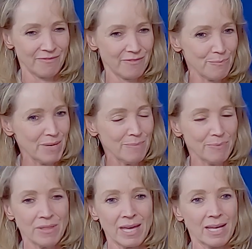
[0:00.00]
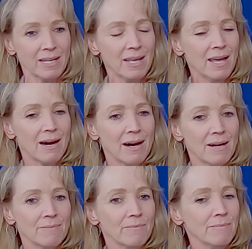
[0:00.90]
from people that
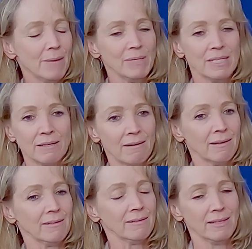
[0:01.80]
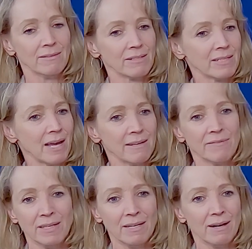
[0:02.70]
maybe sit on either side of
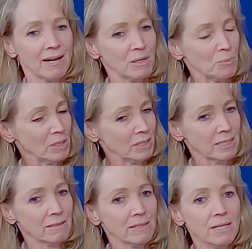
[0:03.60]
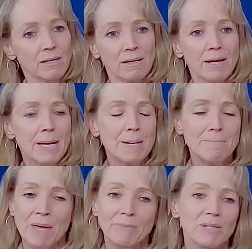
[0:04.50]
the aisle politically, or
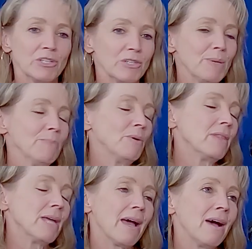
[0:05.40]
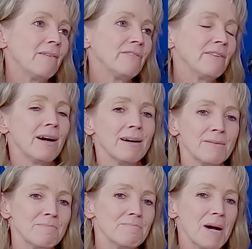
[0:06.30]
maybe just people that have
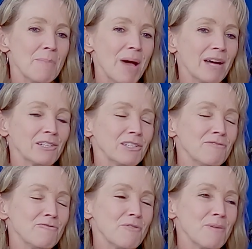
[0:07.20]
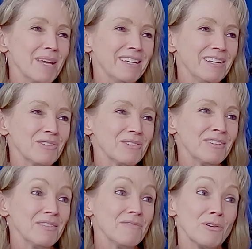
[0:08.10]
a passion for making
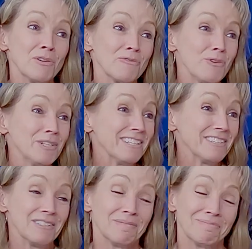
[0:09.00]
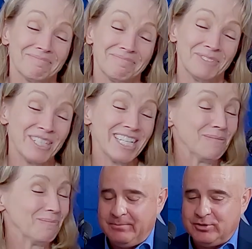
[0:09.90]
sure the voters' voice is heard. We'll see.
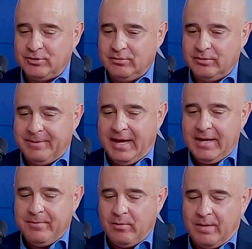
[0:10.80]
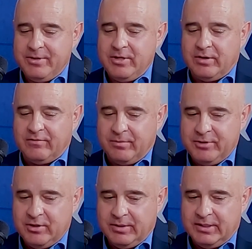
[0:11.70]
Absolutely. But what I'm hearing from
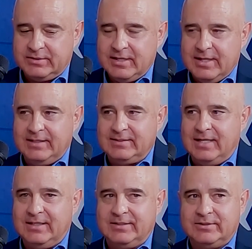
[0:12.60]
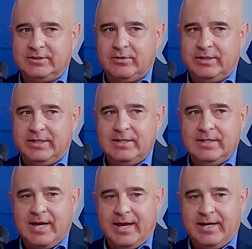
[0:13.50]
you is it's not necessarily
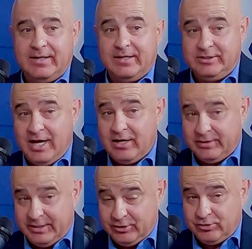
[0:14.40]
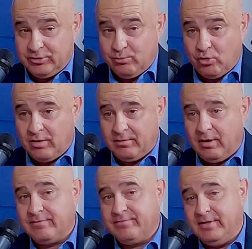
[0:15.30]
an integrity issue. It's more
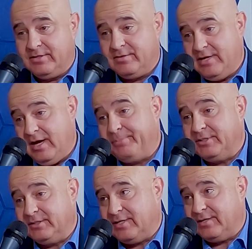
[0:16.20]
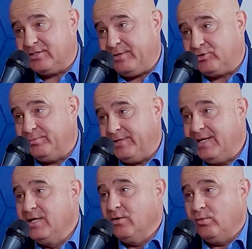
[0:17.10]
it's the opposite side of the spectrum,
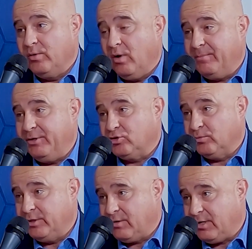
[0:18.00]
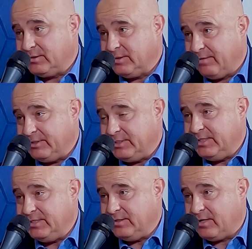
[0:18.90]
that we want to make sure we cross every
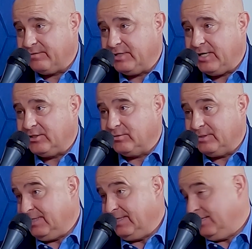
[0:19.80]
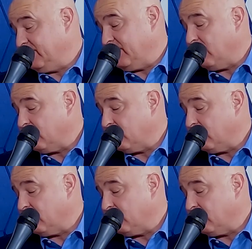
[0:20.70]
T and dot every I, so that it does take